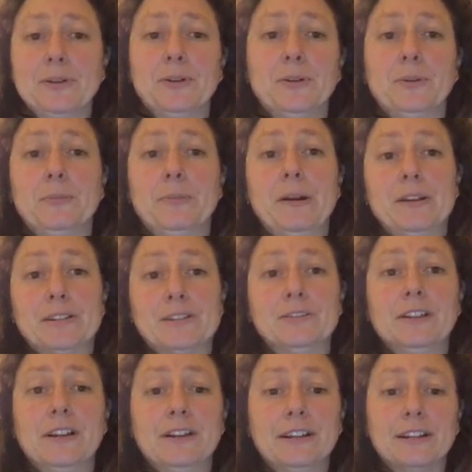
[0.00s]
your personal
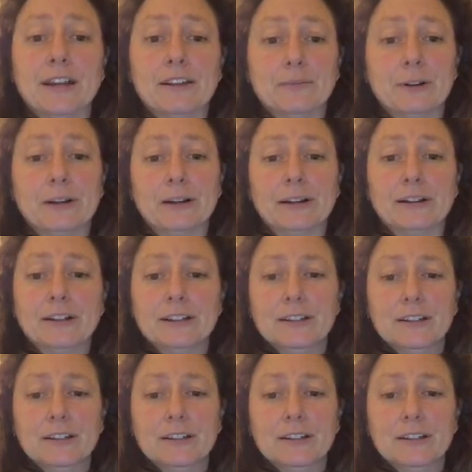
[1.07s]
learning network.